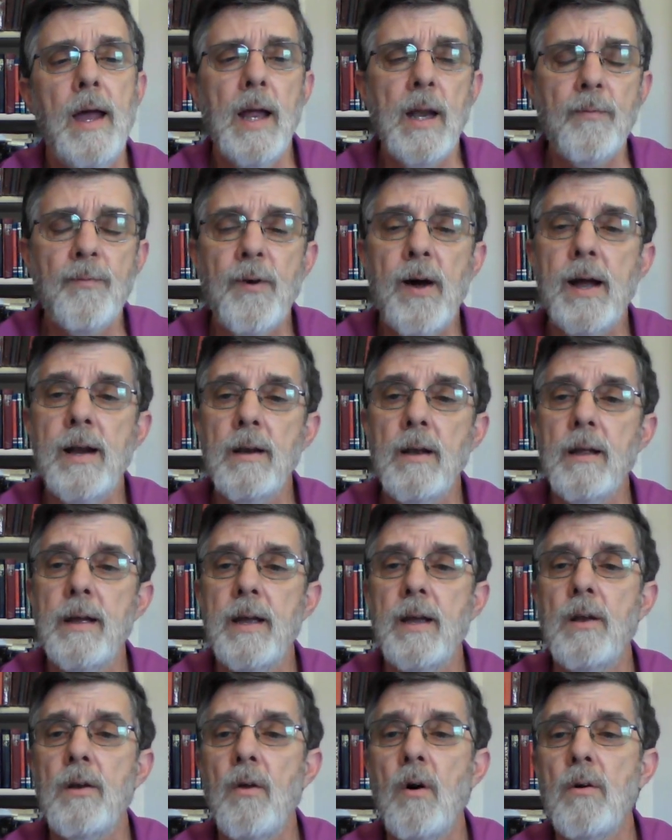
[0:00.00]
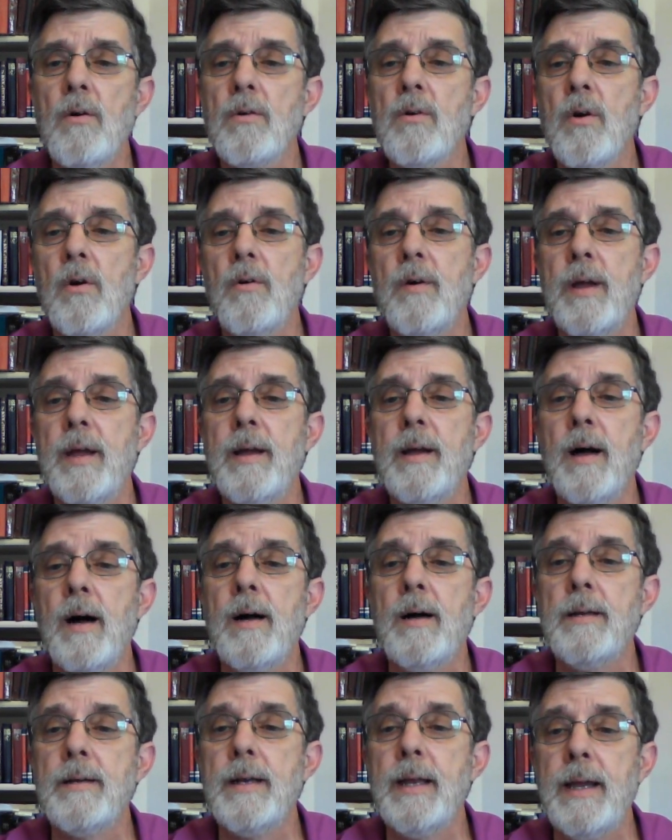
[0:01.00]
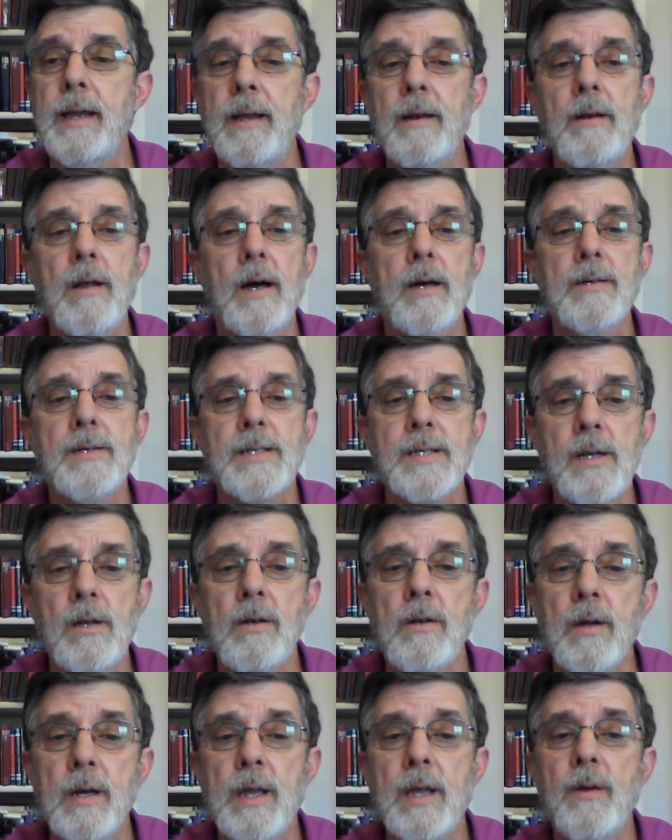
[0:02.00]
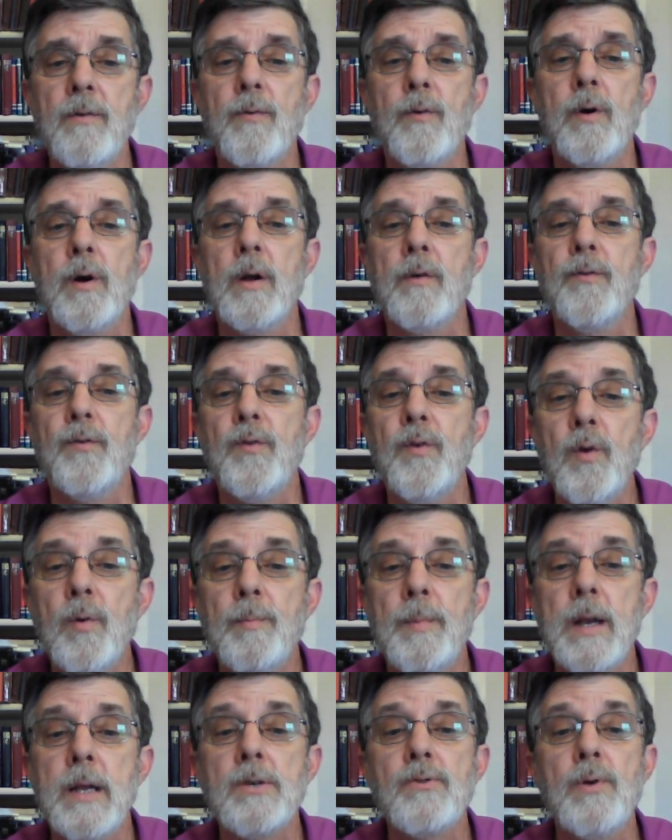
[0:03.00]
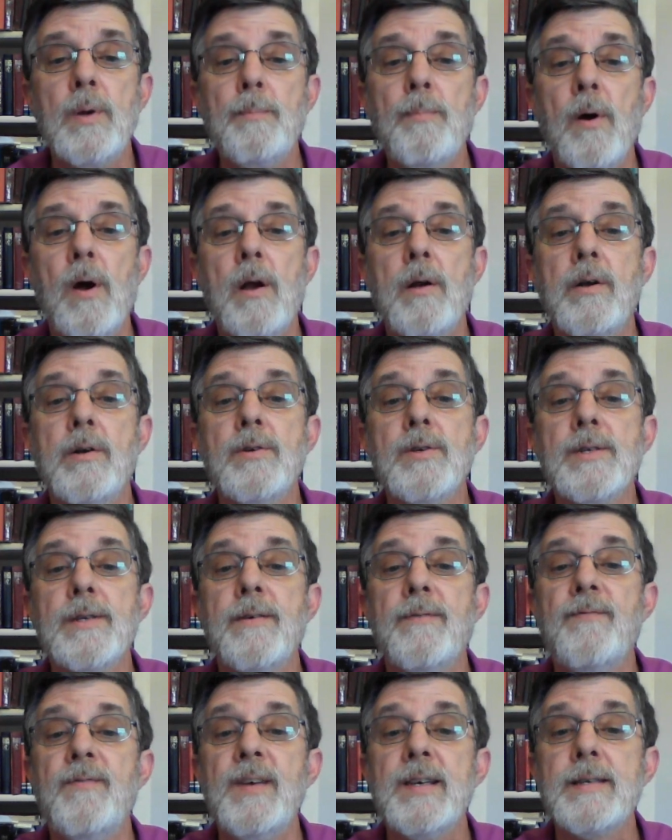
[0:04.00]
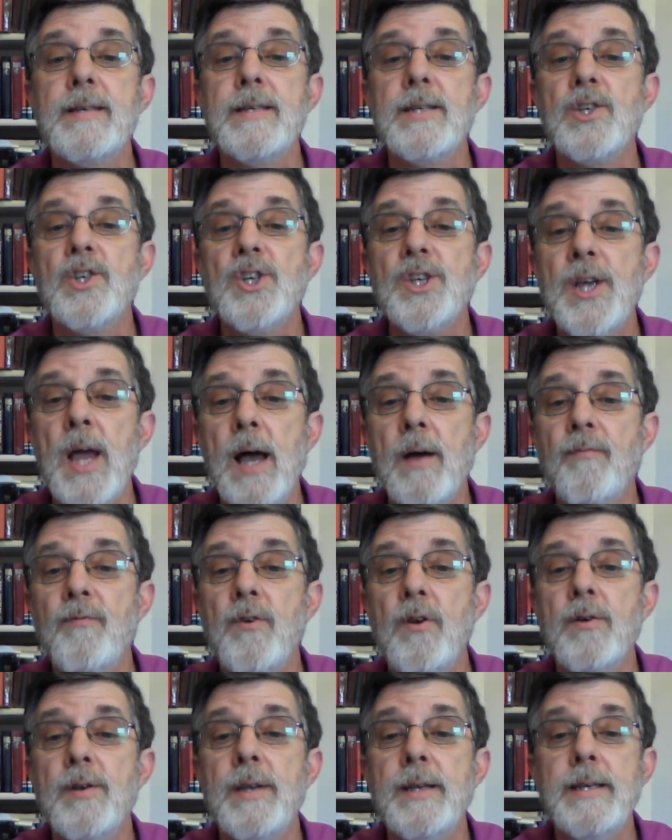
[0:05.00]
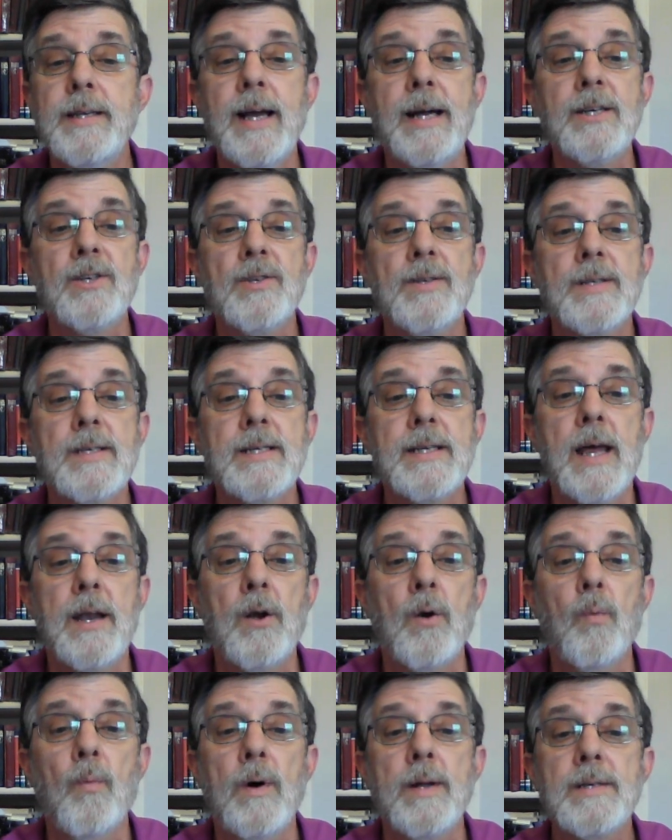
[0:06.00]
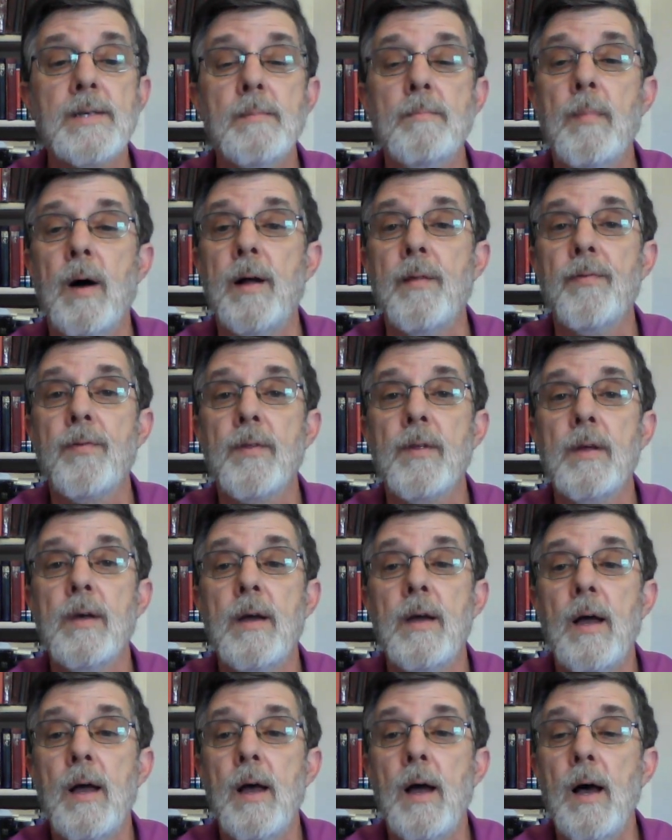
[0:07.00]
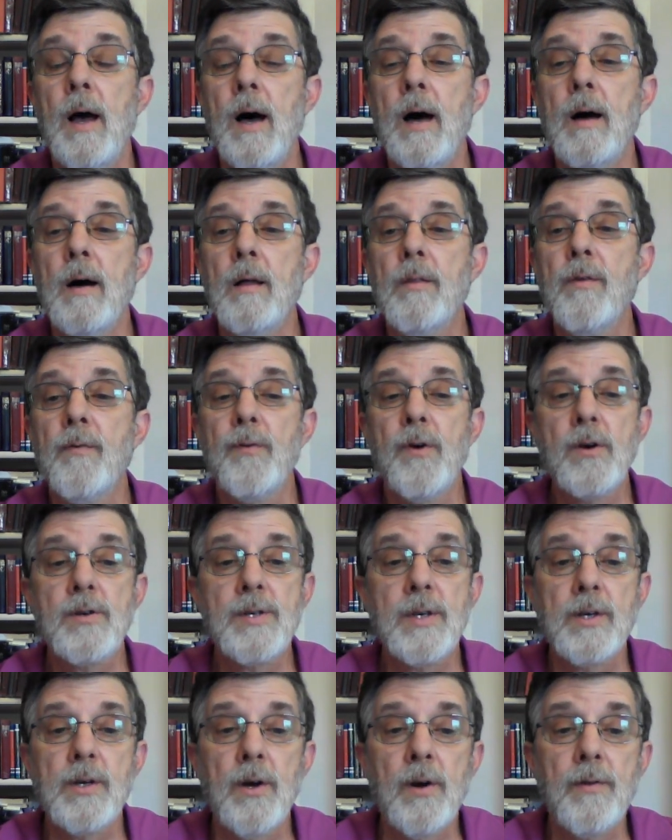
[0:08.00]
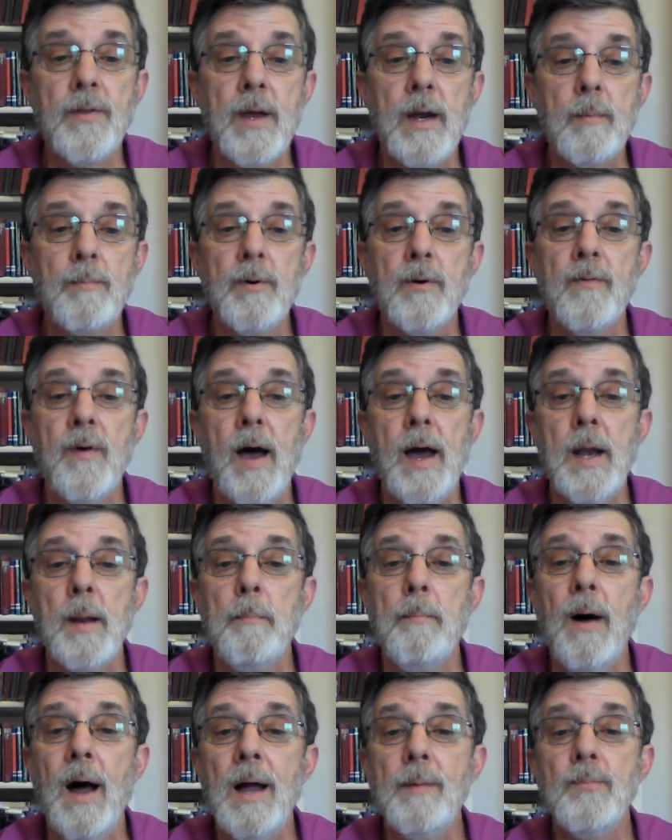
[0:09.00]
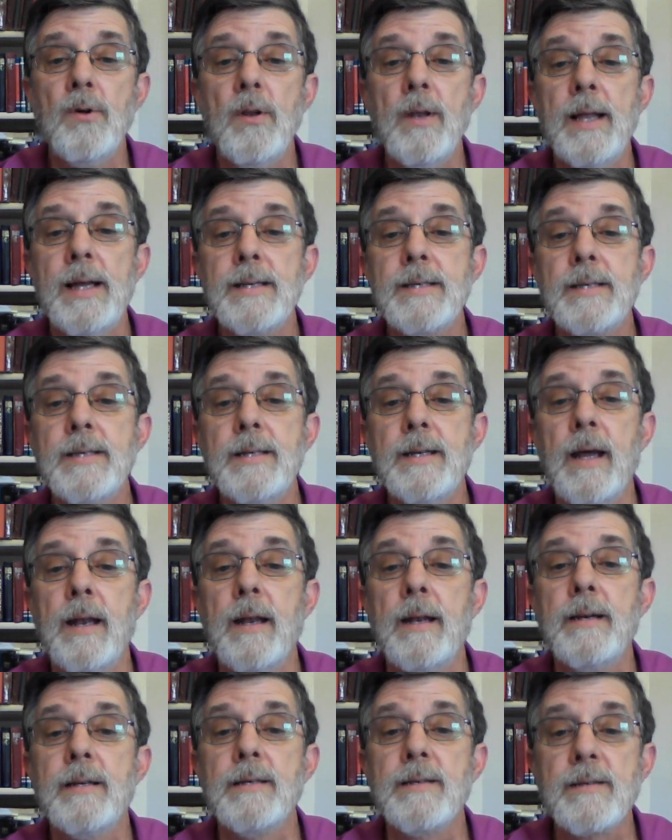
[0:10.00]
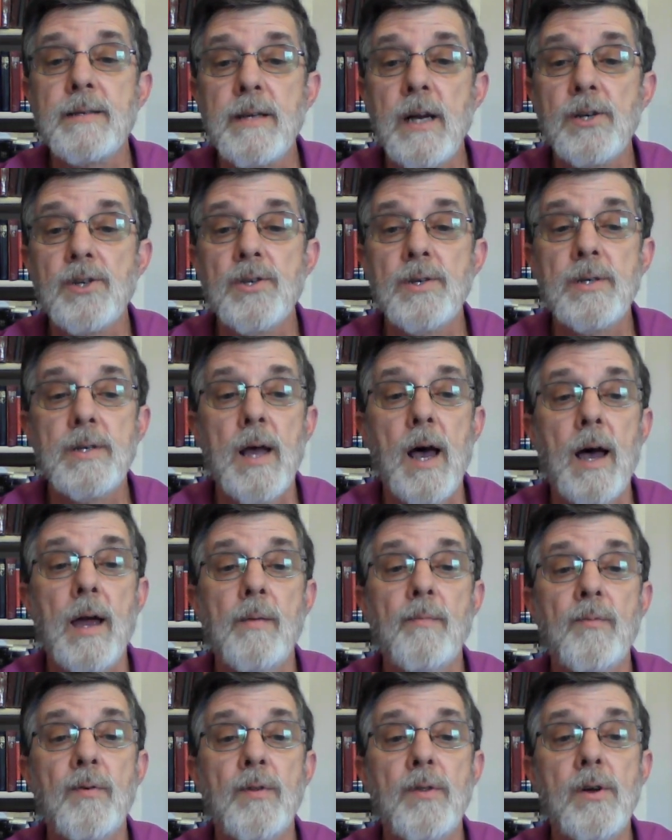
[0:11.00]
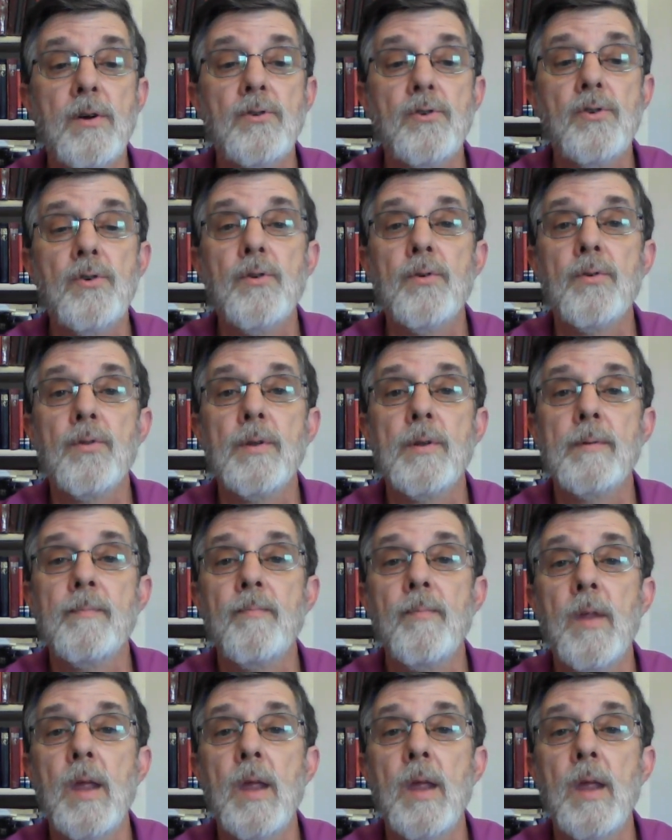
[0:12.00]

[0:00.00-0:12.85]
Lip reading: And finally, an ongoing need, still looking for a few ministry partners to visit Schaffner Detention Center once a month. The folks that go there provide a Bible lesson and a discussion time for those youth.